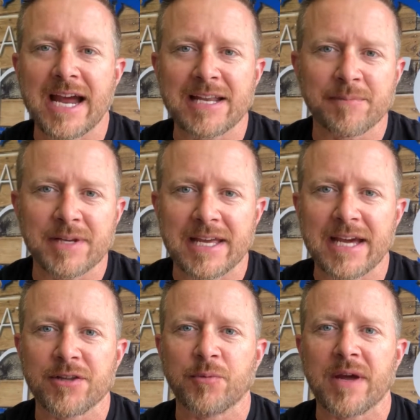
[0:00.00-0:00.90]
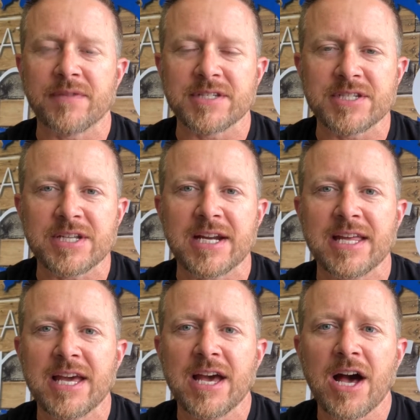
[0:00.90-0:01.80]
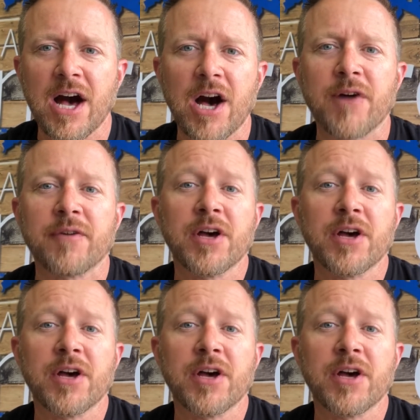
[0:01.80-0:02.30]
add them together, and we have the study of